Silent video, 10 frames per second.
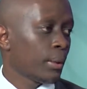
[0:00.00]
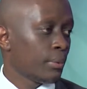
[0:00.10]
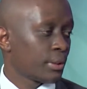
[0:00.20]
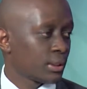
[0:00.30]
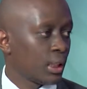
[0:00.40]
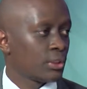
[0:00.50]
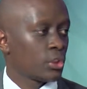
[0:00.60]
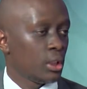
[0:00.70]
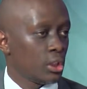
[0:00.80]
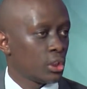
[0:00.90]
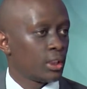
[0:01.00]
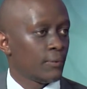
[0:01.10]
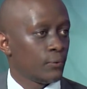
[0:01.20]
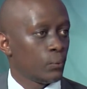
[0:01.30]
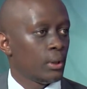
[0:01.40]
such
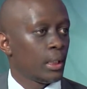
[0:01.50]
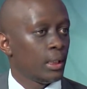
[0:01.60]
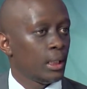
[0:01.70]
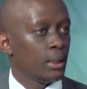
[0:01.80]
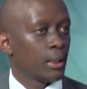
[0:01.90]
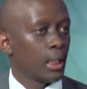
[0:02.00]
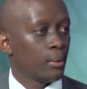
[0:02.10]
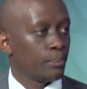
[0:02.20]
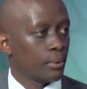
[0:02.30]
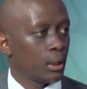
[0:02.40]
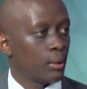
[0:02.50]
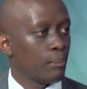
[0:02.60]
initiatives would ideally help uh,